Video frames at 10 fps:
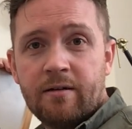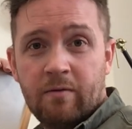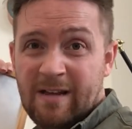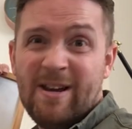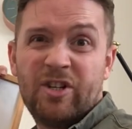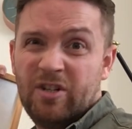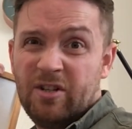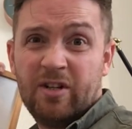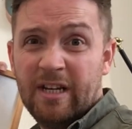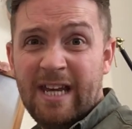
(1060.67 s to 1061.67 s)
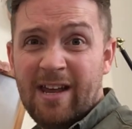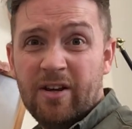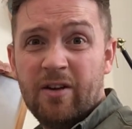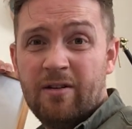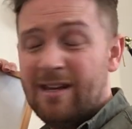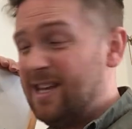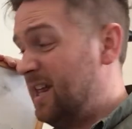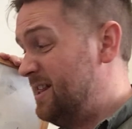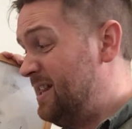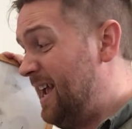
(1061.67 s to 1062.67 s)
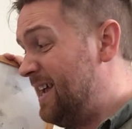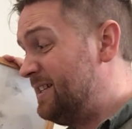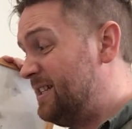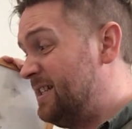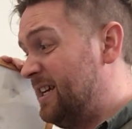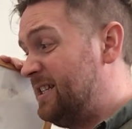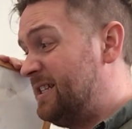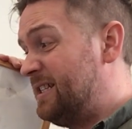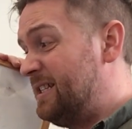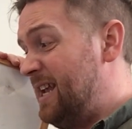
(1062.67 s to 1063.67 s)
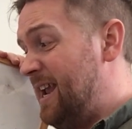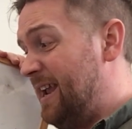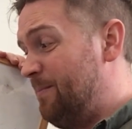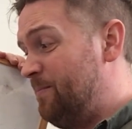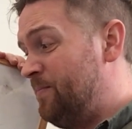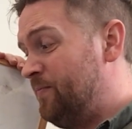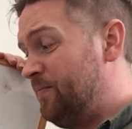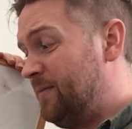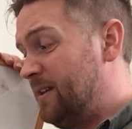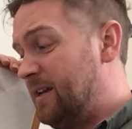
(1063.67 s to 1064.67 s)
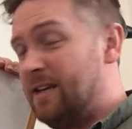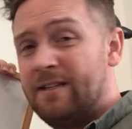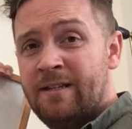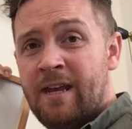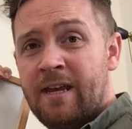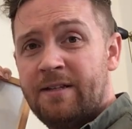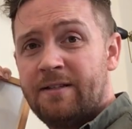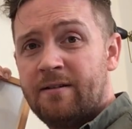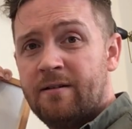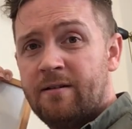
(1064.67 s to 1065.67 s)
Well, I'm actually just going to tell you, that's the same as this.